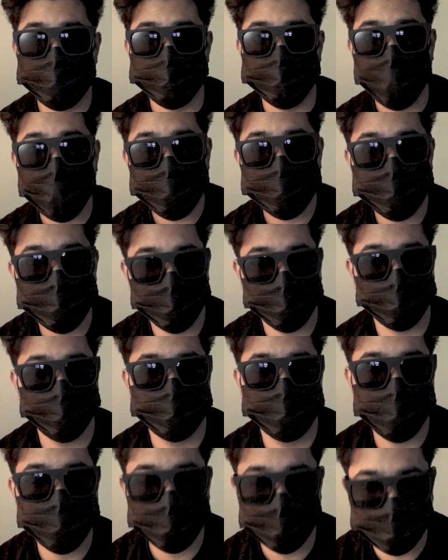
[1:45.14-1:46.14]
Yes, you will
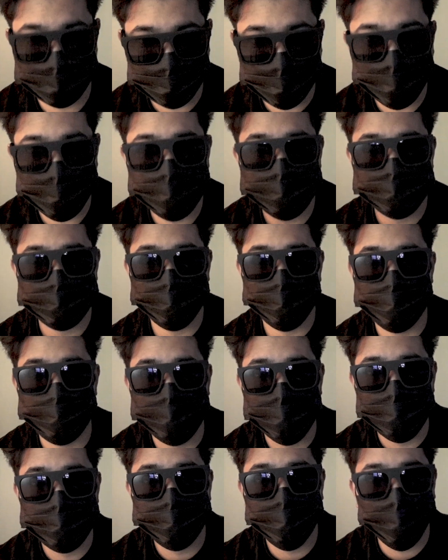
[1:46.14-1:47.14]
disappoint some
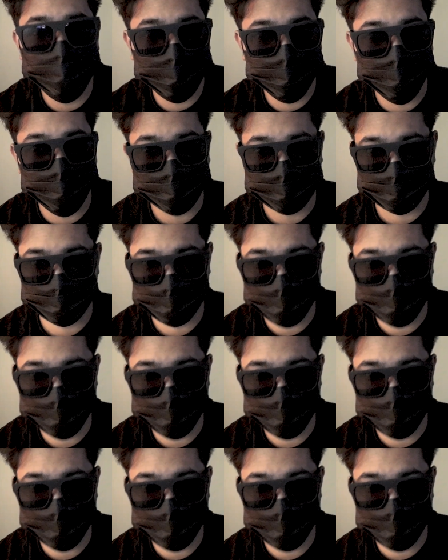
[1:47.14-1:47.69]
people along the